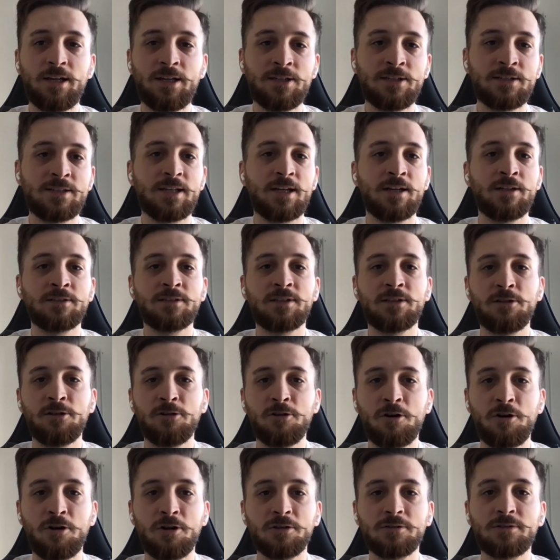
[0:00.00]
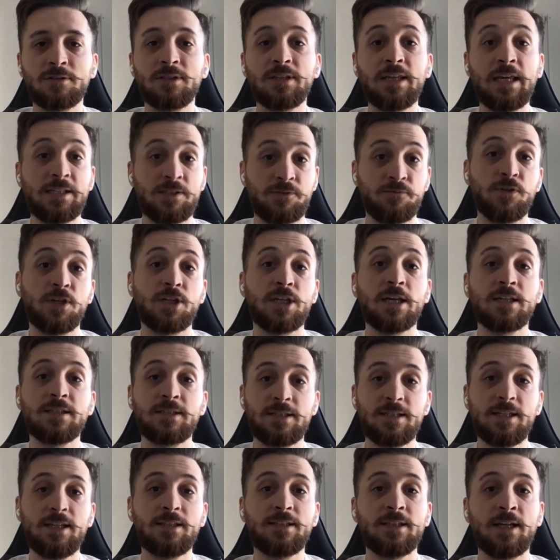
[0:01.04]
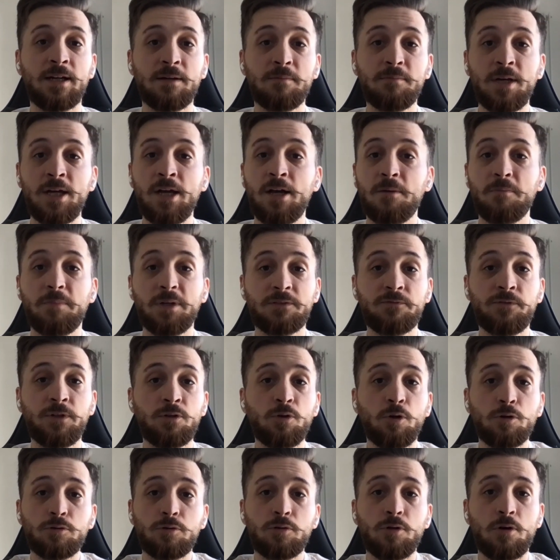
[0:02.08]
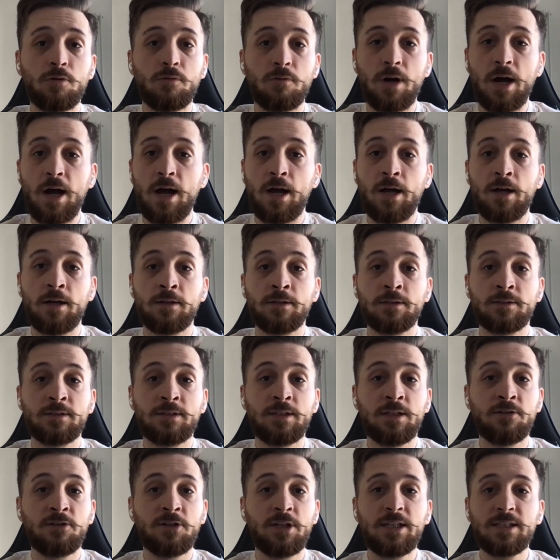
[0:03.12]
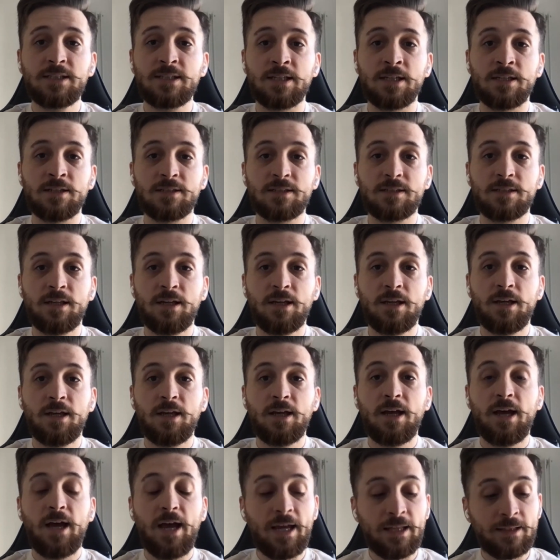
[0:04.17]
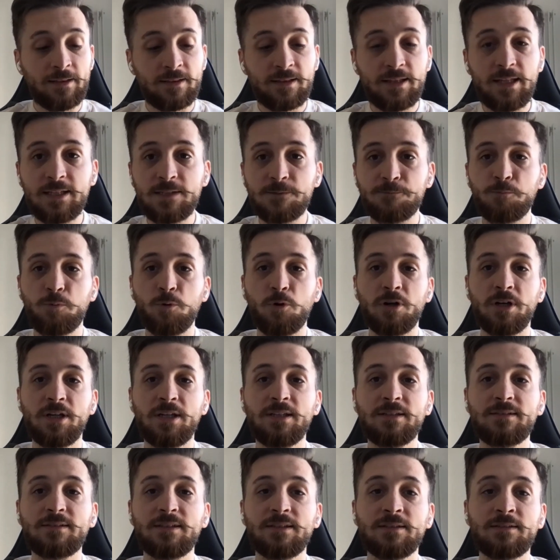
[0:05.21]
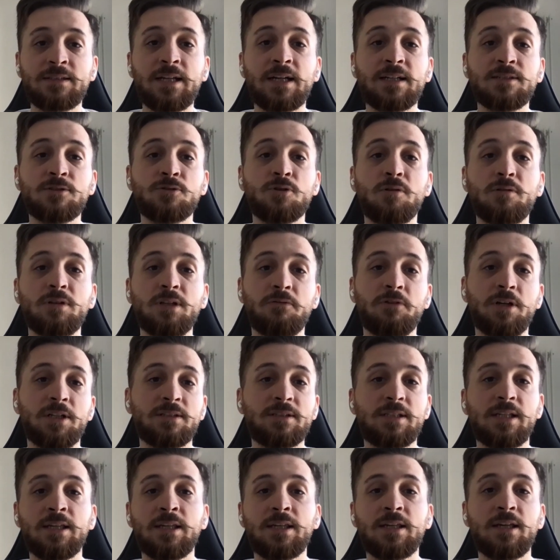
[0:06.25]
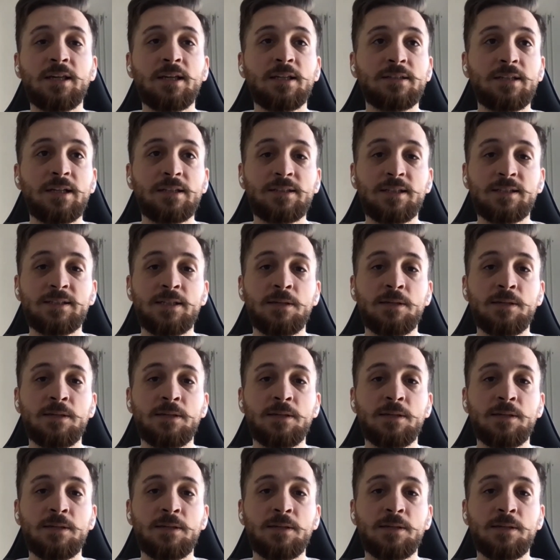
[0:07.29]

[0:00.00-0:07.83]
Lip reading: is under load. Yes, we can see them, but we don't know the reasons. At this point, there is only one thing that